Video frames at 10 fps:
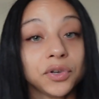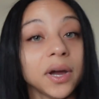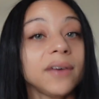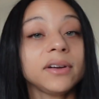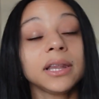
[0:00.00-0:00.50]
you
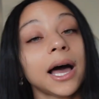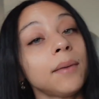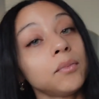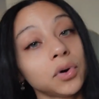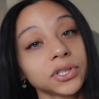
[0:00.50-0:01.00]
have a
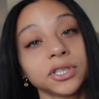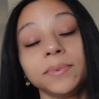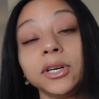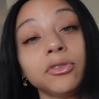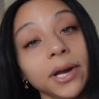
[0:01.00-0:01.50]
lot more to
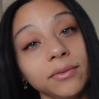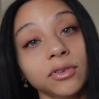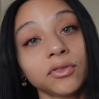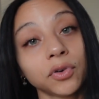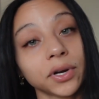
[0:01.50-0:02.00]
be
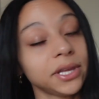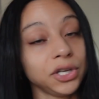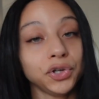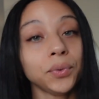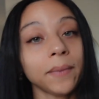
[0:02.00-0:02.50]
grateful for than
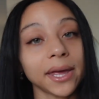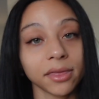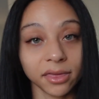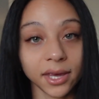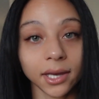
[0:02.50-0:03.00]
you may
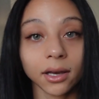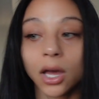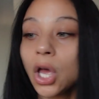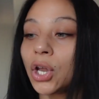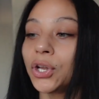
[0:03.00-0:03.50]
think.
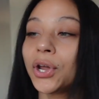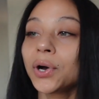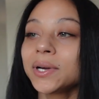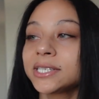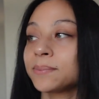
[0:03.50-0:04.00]

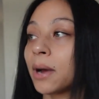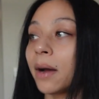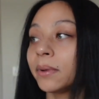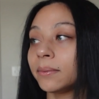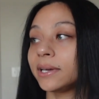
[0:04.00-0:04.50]
No, it's
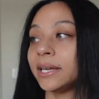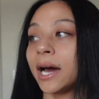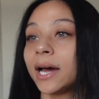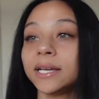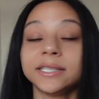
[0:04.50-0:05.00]
probably
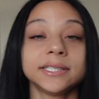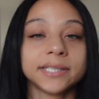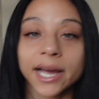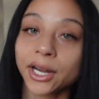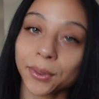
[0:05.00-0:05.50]
not a
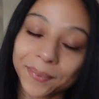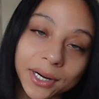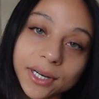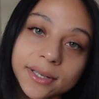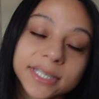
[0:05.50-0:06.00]
designer
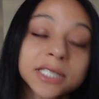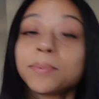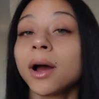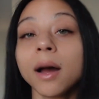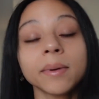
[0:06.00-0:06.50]
purse, it's
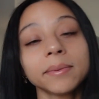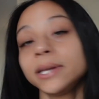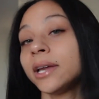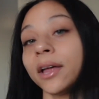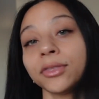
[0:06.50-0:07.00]
probably
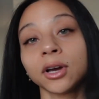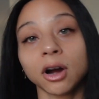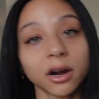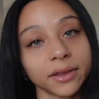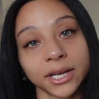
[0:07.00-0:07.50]
not the
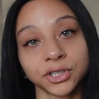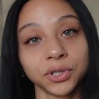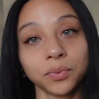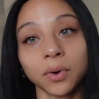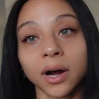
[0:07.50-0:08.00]
car that
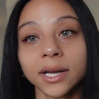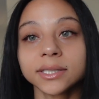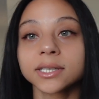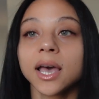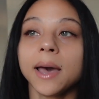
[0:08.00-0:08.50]
you
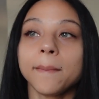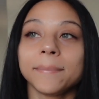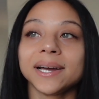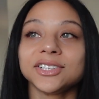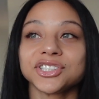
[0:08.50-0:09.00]
want,
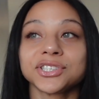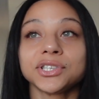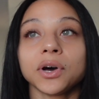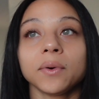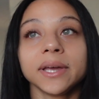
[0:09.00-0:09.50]
but just
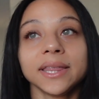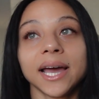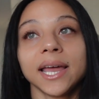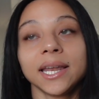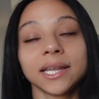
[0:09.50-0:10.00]
knowing
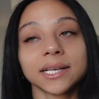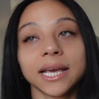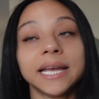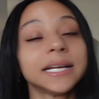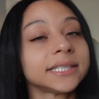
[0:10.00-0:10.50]
that
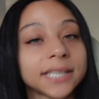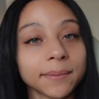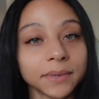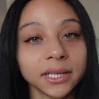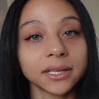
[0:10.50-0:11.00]
and
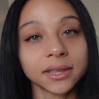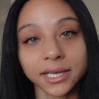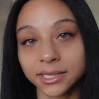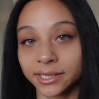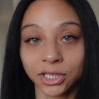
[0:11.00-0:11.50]
accepting the
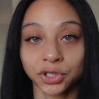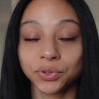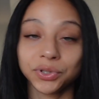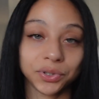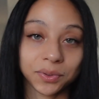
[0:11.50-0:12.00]
things that you
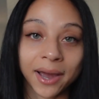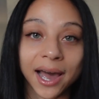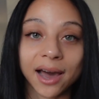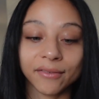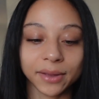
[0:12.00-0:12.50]
do
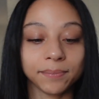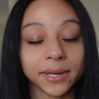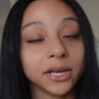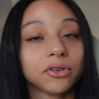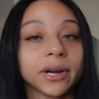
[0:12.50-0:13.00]
have and
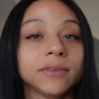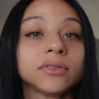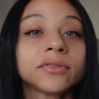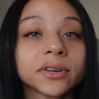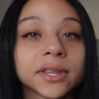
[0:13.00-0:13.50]
being
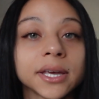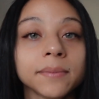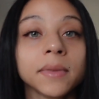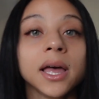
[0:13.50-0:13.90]
grateful for them